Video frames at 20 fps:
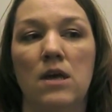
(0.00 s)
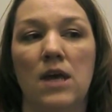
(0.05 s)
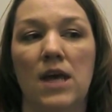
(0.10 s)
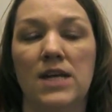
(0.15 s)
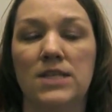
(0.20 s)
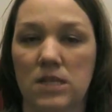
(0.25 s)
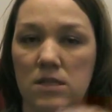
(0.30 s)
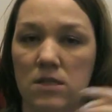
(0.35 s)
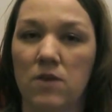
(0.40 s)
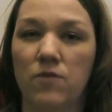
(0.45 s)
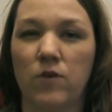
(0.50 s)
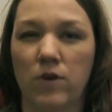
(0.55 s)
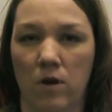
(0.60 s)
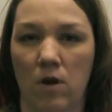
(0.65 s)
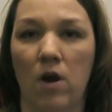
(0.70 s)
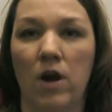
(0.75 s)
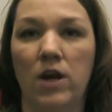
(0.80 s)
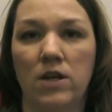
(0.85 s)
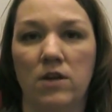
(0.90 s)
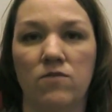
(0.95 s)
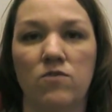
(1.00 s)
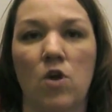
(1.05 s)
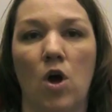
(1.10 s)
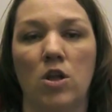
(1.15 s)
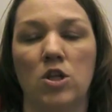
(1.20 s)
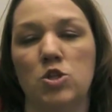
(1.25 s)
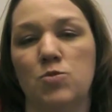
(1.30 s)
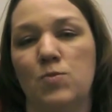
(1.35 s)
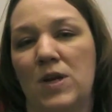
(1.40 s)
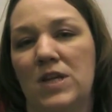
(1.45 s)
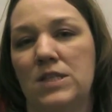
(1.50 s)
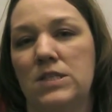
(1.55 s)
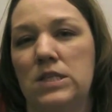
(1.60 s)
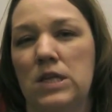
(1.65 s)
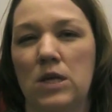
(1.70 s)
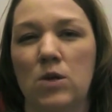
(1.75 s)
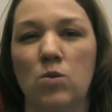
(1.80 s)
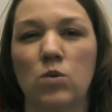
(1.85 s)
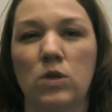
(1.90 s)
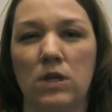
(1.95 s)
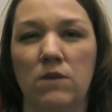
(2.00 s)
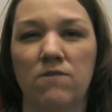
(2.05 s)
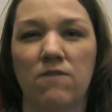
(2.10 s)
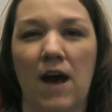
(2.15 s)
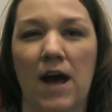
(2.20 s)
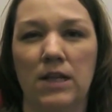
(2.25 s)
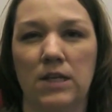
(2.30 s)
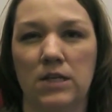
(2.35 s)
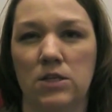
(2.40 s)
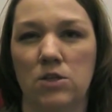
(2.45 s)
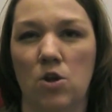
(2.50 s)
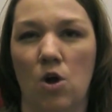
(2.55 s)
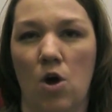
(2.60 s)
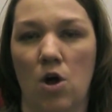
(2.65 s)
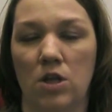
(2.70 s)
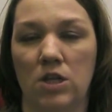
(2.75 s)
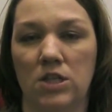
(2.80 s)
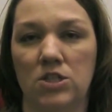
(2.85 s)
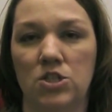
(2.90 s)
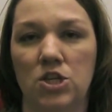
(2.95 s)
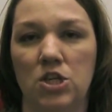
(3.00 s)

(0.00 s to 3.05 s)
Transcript: It's a different kind of knowledge, but it's equally valid knowledge,